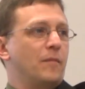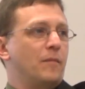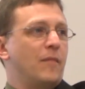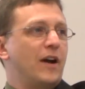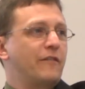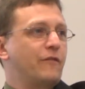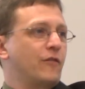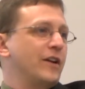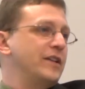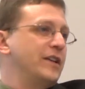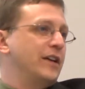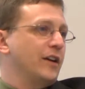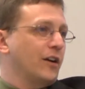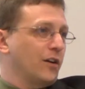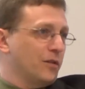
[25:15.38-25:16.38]
My friend
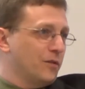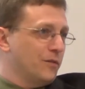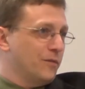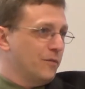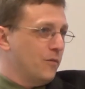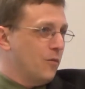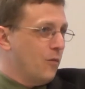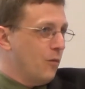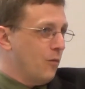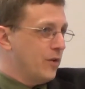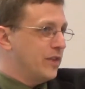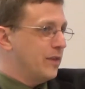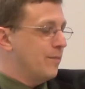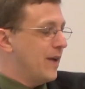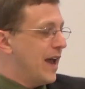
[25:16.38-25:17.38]
here
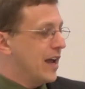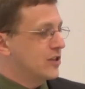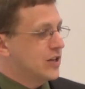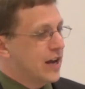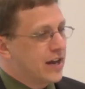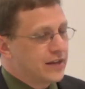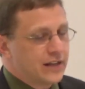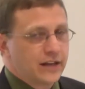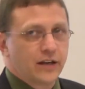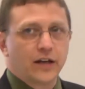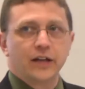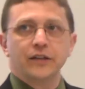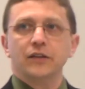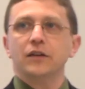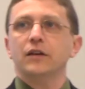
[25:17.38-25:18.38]
with the badge and the
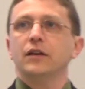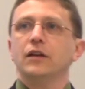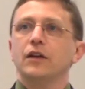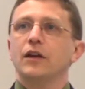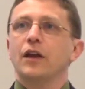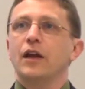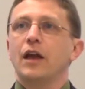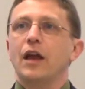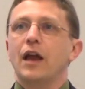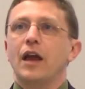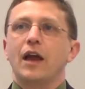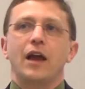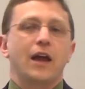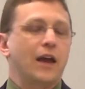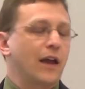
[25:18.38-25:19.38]
gun,
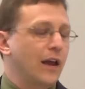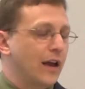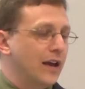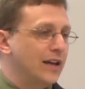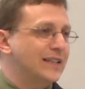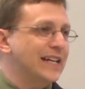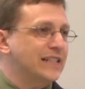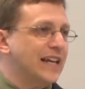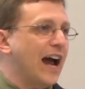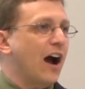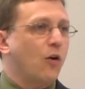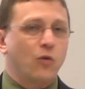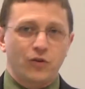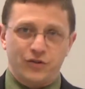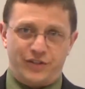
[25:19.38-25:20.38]
it takes
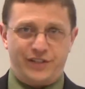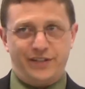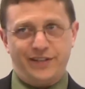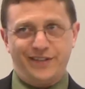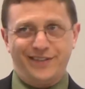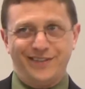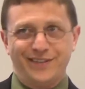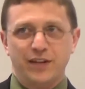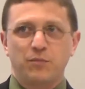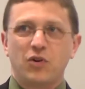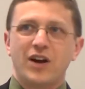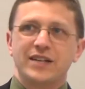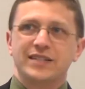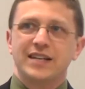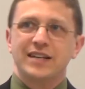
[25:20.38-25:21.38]
hours to
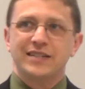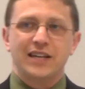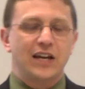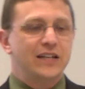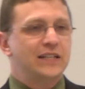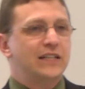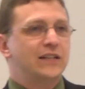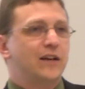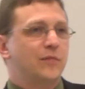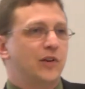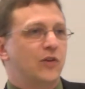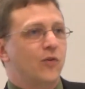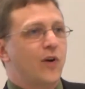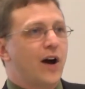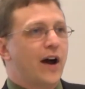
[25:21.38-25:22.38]
process a
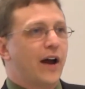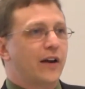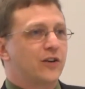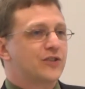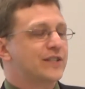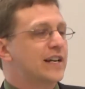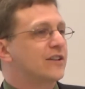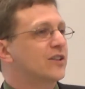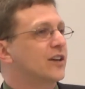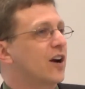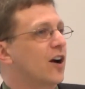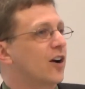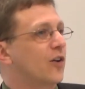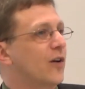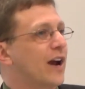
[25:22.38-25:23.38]
DWI. Your standard
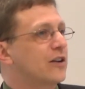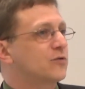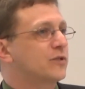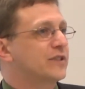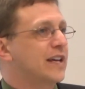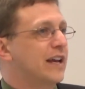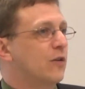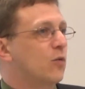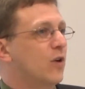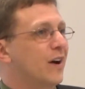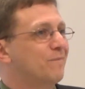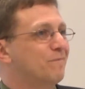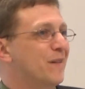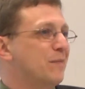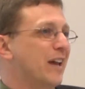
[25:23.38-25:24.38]
car crash would take
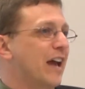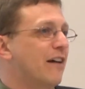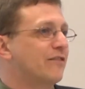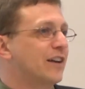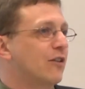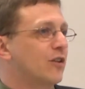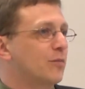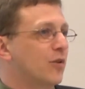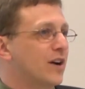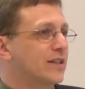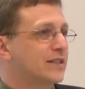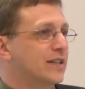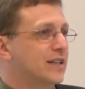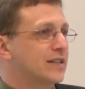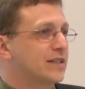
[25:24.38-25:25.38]
what, maybe half an hour to
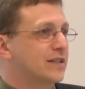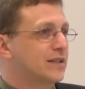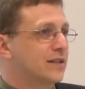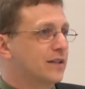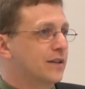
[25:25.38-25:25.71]
process?